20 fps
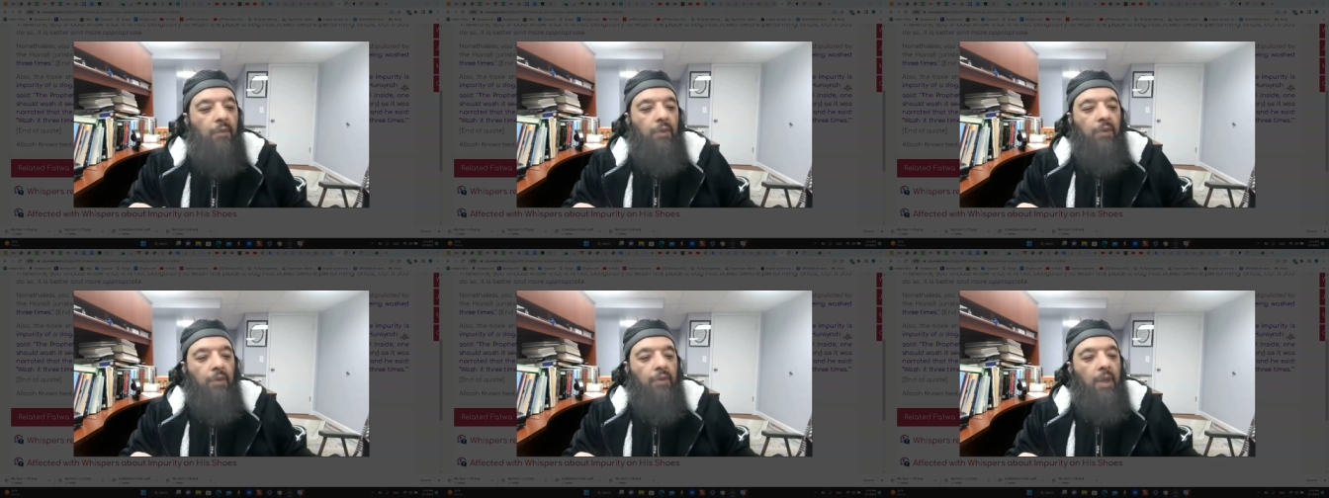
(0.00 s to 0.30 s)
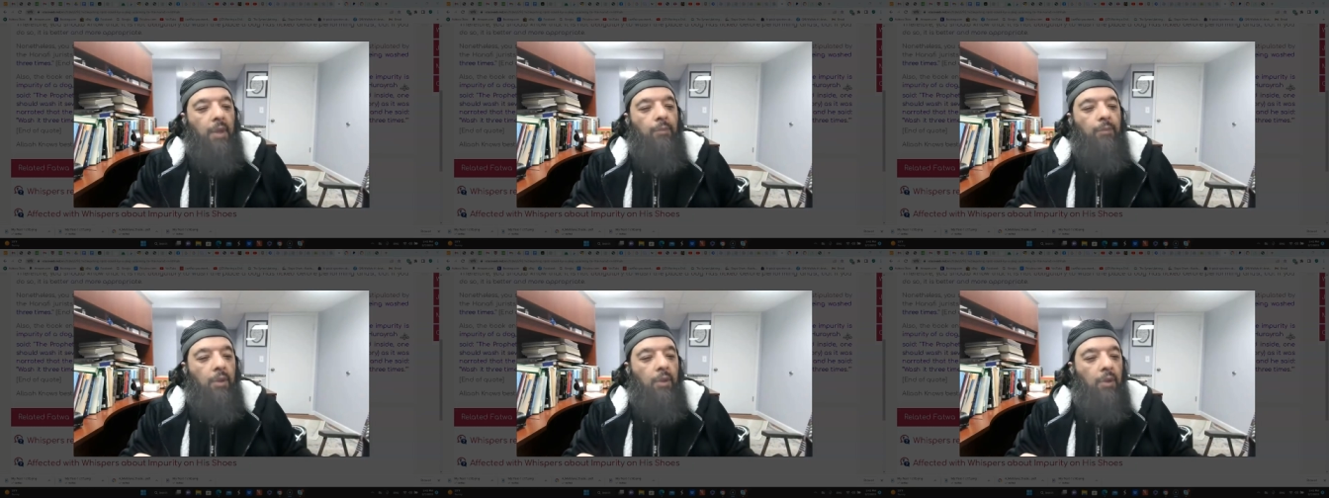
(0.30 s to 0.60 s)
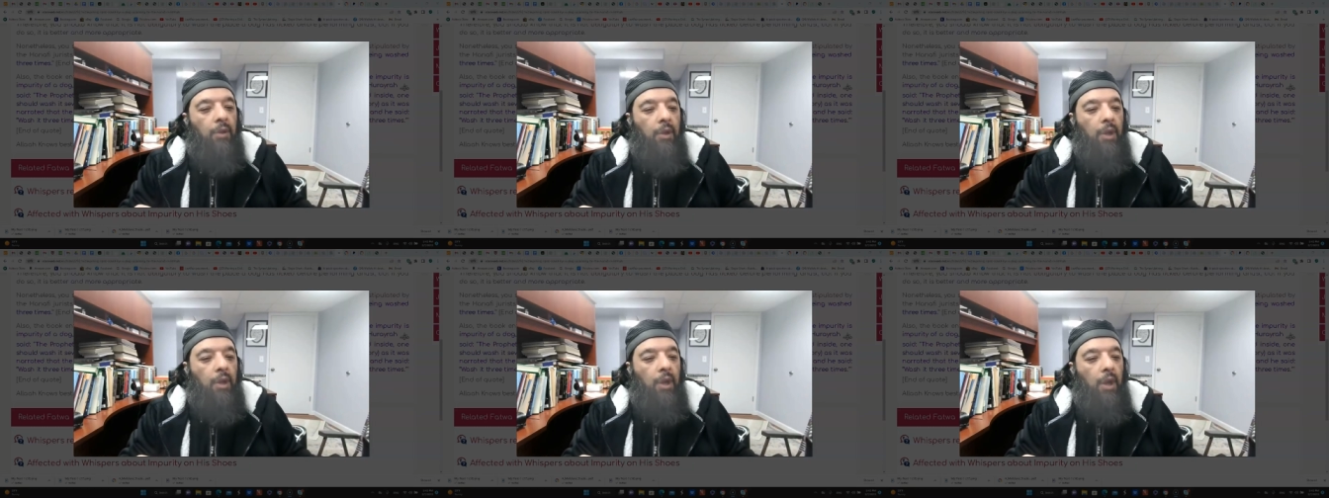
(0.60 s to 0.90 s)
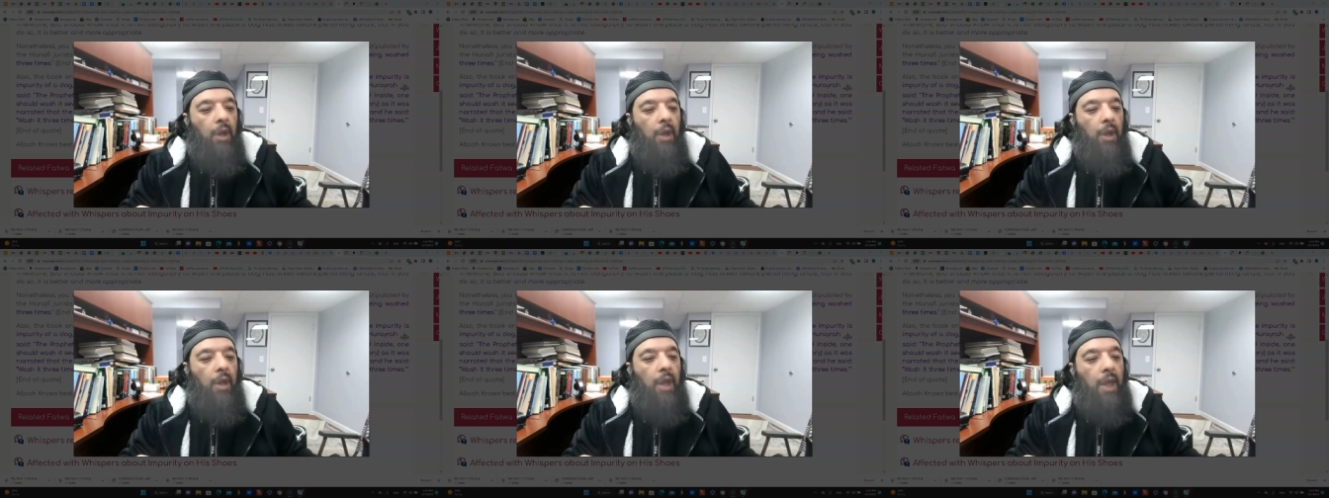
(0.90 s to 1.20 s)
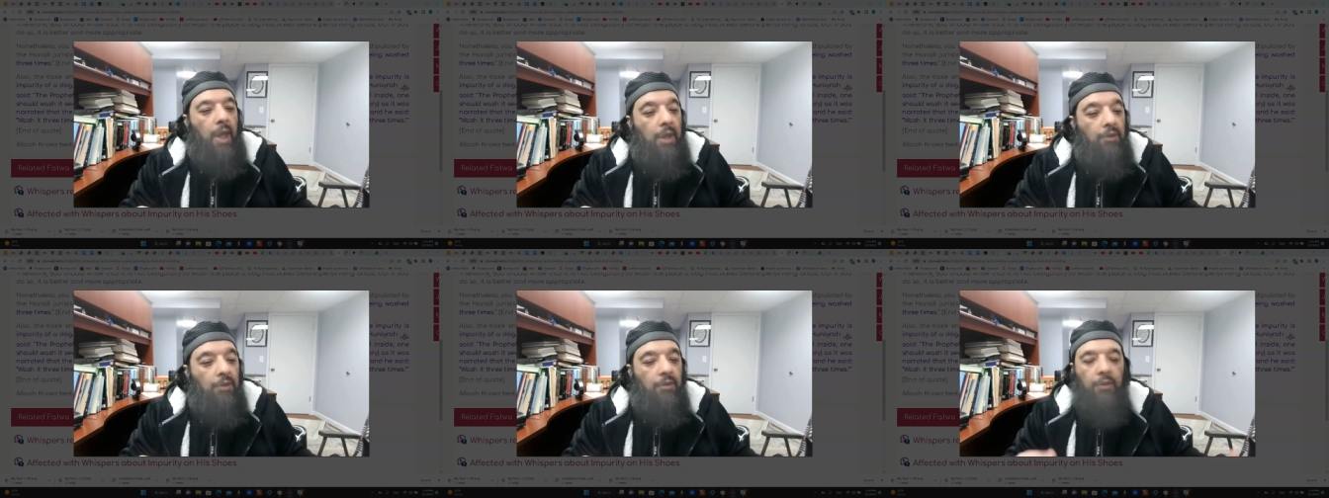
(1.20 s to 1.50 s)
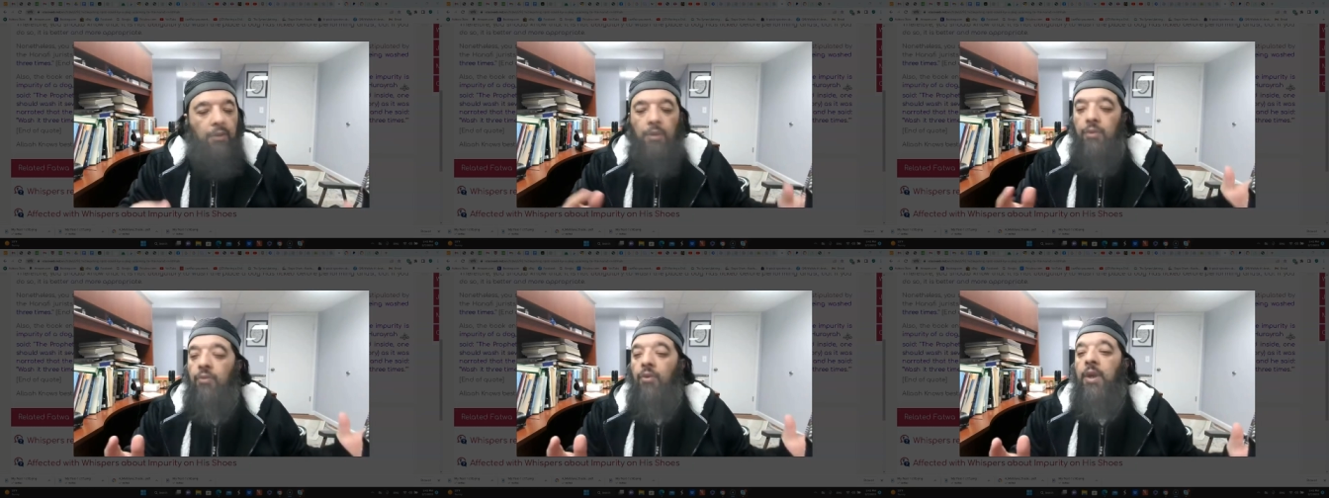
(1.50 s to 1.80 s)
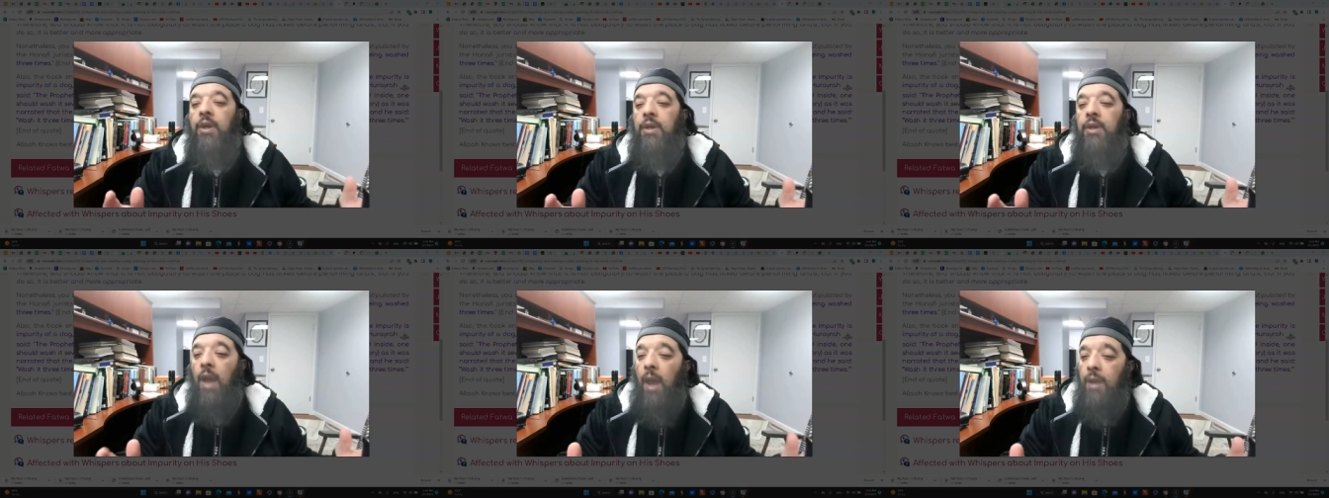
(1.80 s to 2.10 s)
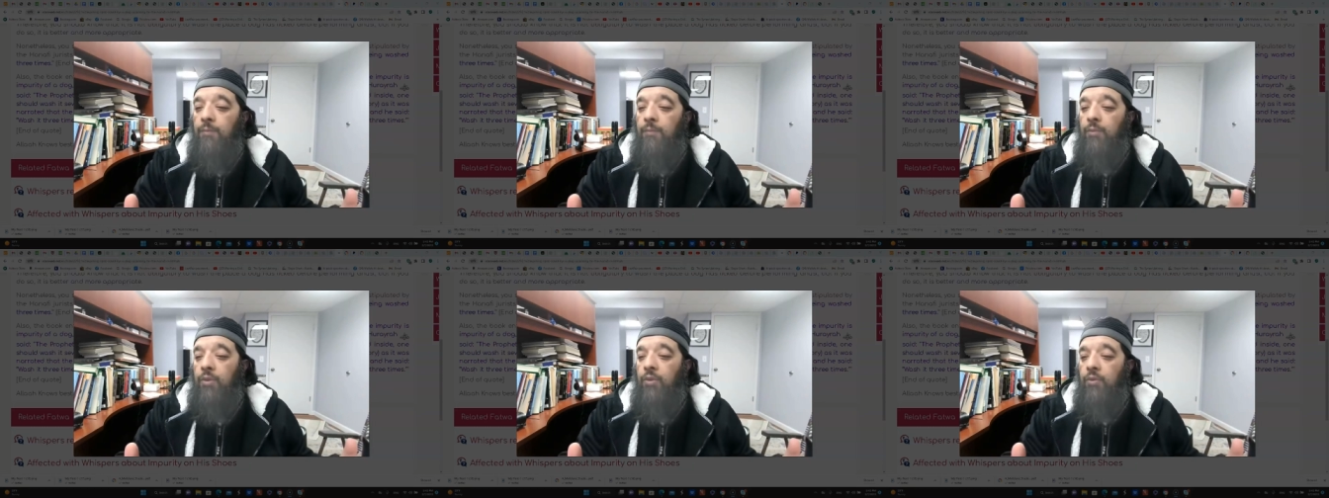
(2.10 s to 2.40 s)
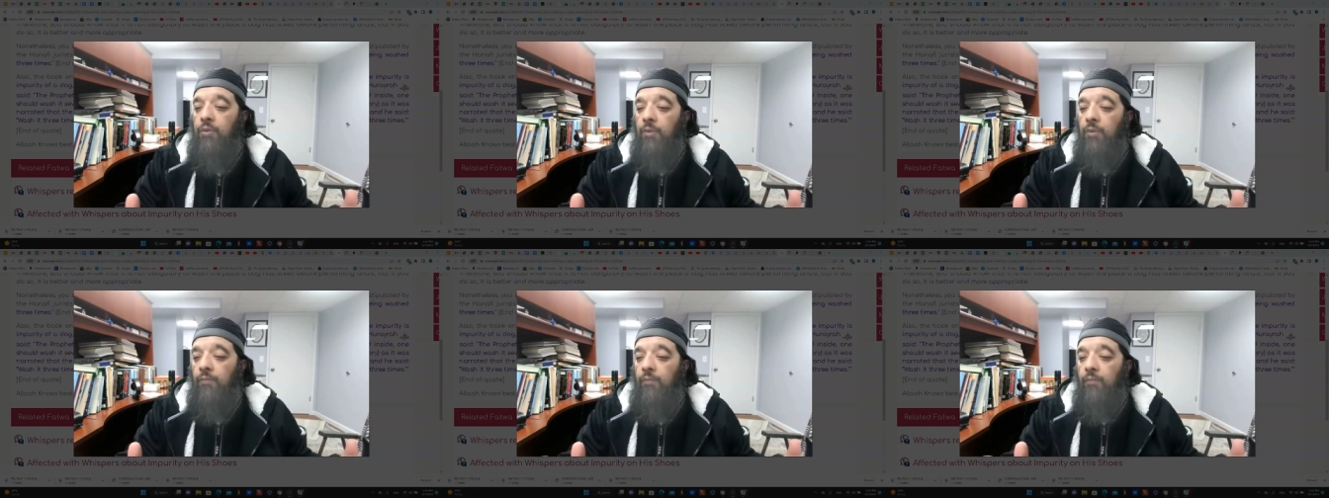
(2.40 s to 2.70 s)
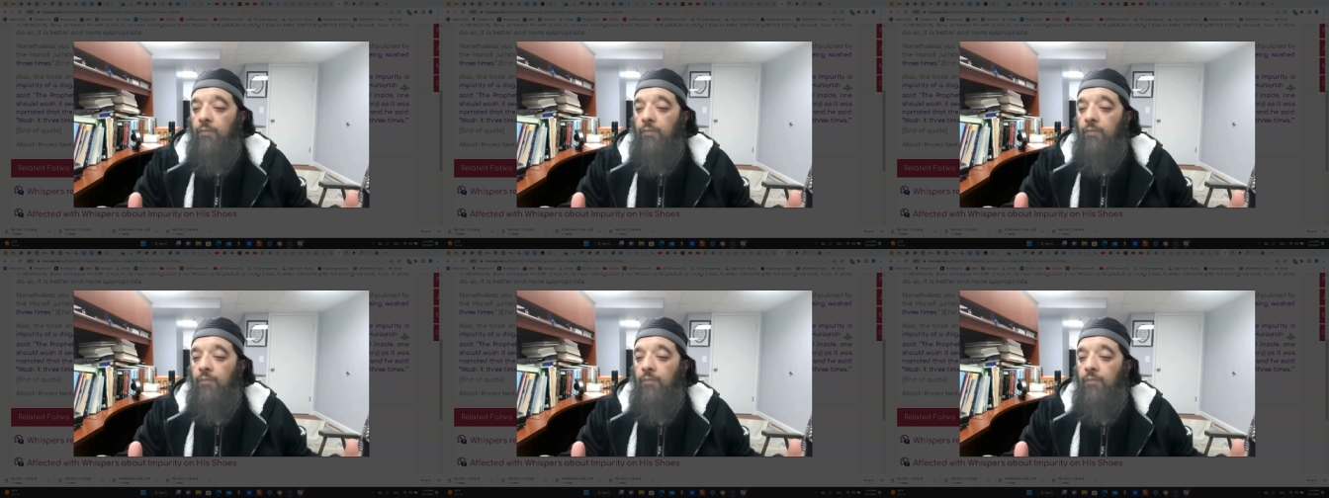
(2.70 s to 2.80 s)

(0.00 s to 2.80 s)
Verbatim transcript: for example, is three times.